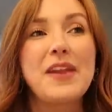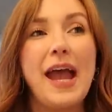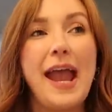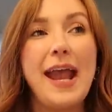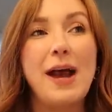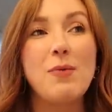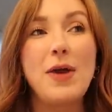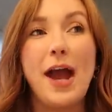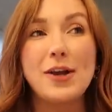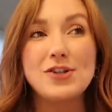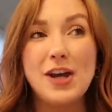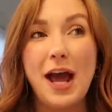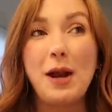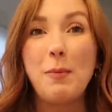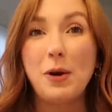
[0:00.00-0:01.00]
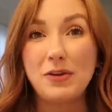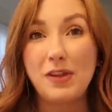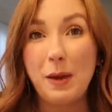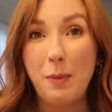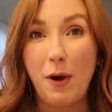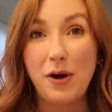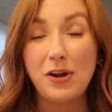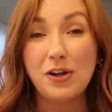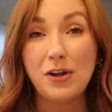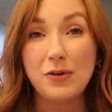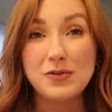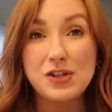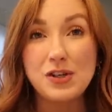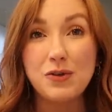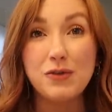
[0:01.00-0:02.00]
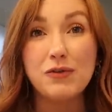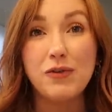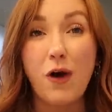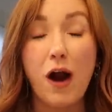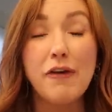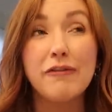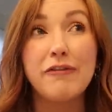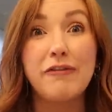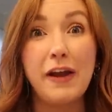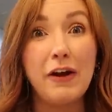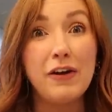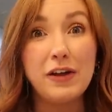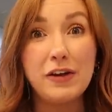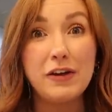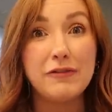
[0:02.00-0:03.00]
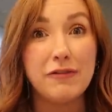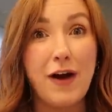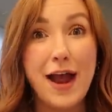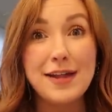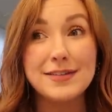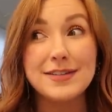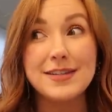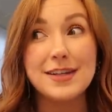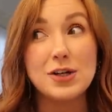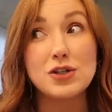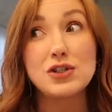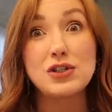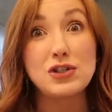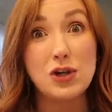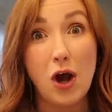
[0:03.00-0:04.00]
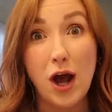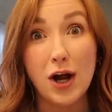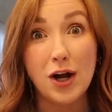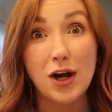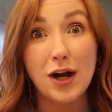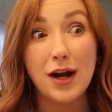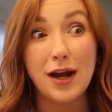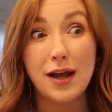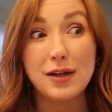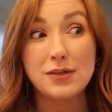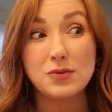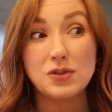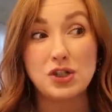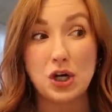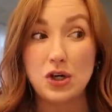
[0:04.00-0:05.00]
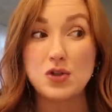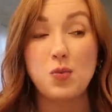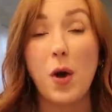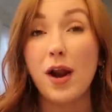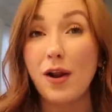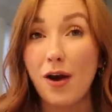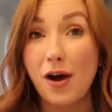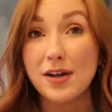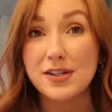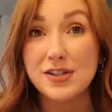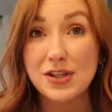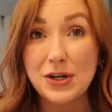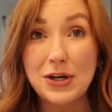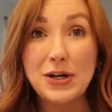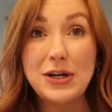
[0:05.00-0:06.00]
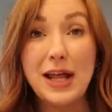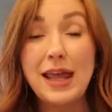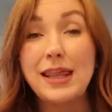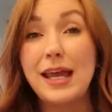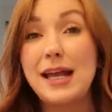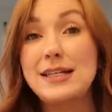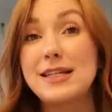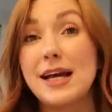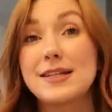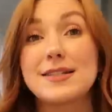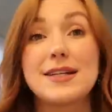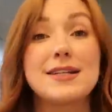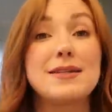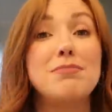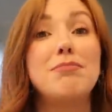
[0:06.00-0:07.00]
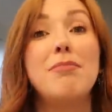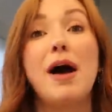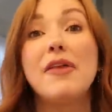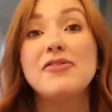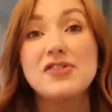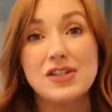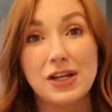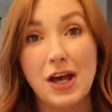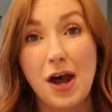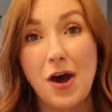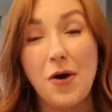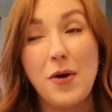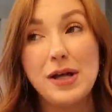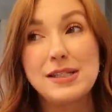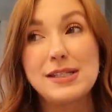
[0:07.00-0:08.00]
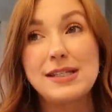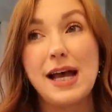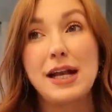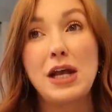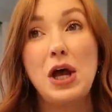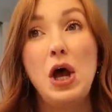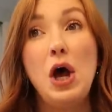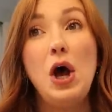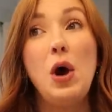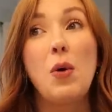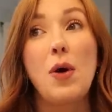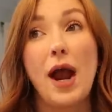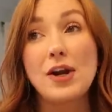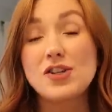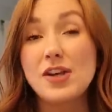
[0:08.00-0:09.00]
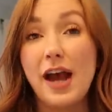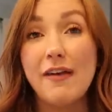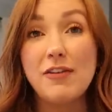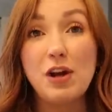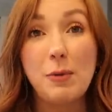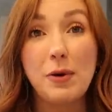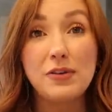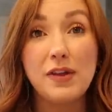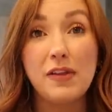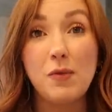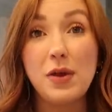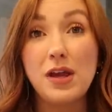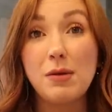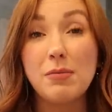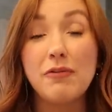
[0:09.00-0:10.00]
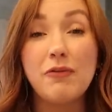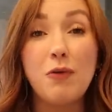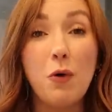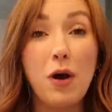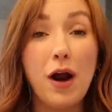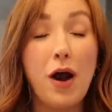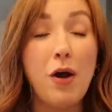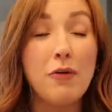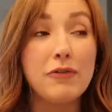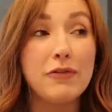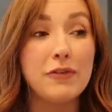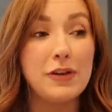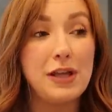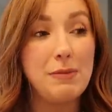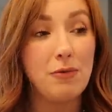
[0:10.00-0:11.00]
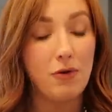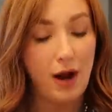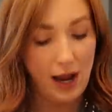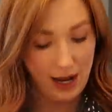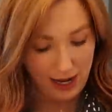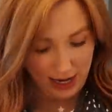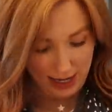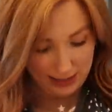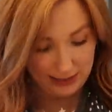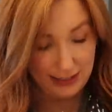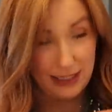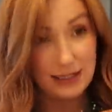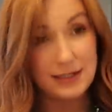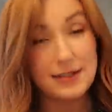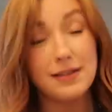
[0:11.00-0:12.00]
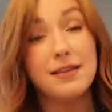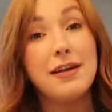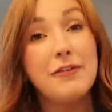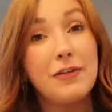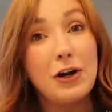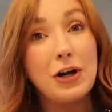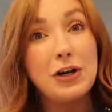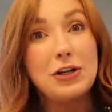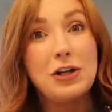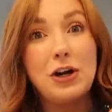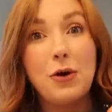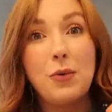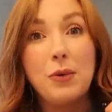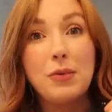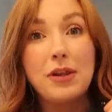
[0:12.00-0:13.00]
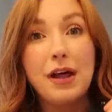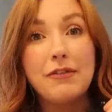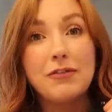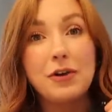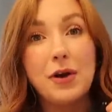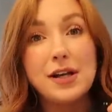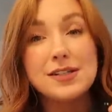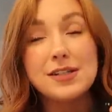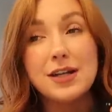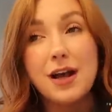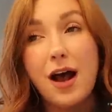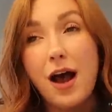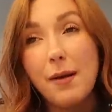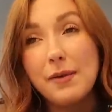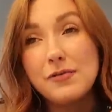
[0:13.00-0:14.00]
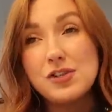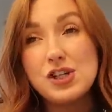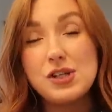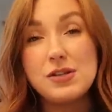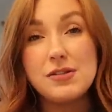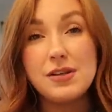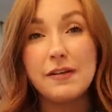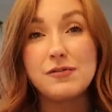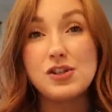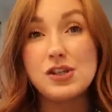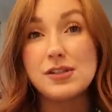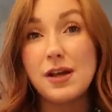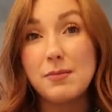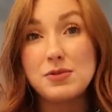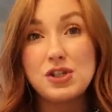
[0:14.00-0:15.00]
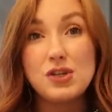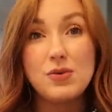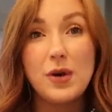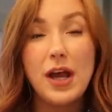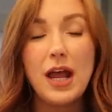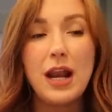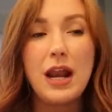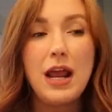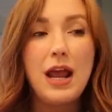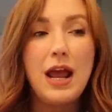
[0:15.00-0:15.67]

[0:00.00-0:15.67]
And we actually had a birthday party to go to for our very good friends. Their daughter turned one on August 3rd and they had texted us months ago and said, we're actually having her birthday the weekend before. Hopefully Moriah hasn't delivered. You know, we would love for you guys to come if she's, if she's up to it.